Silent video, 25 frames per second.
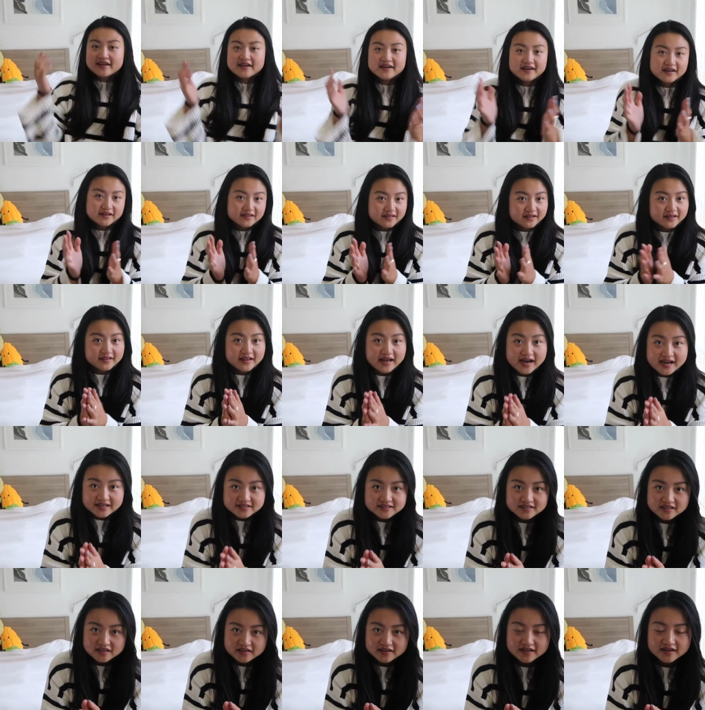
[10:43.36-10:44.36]
then the
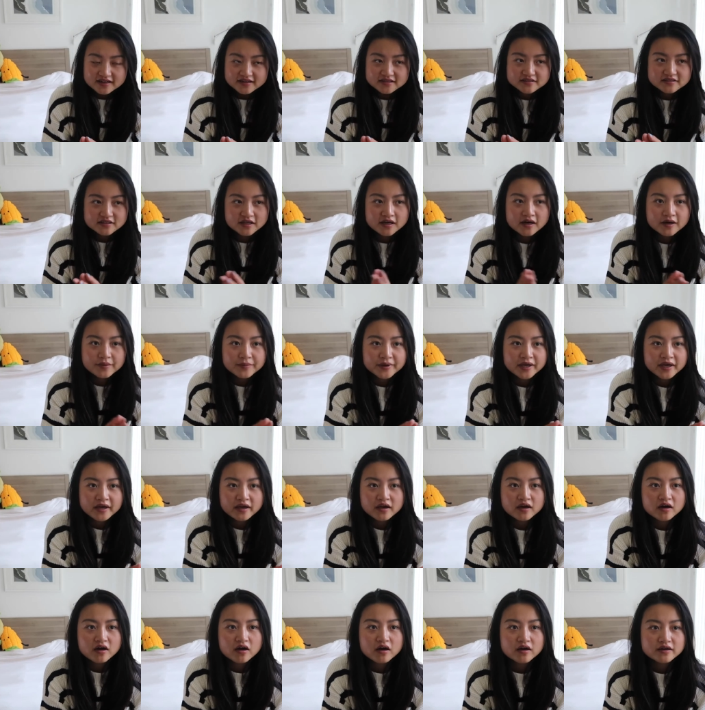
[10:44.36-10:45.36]
last thing that is
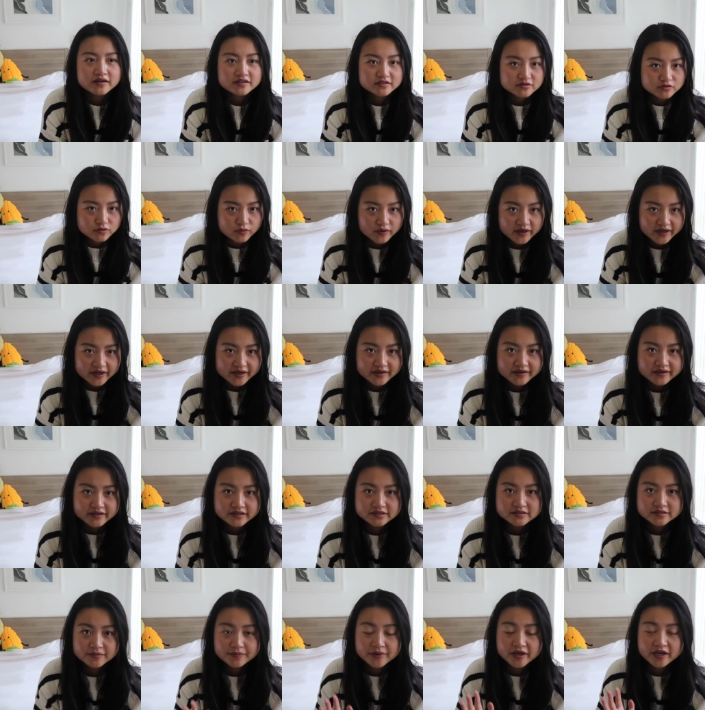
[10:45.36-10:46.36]
coming on its way
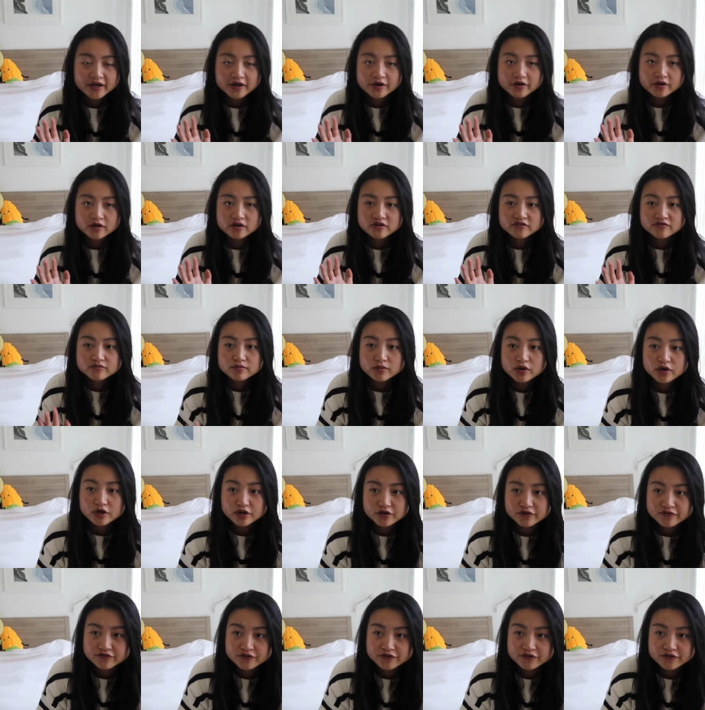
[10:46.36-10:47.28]
is a pair of Marc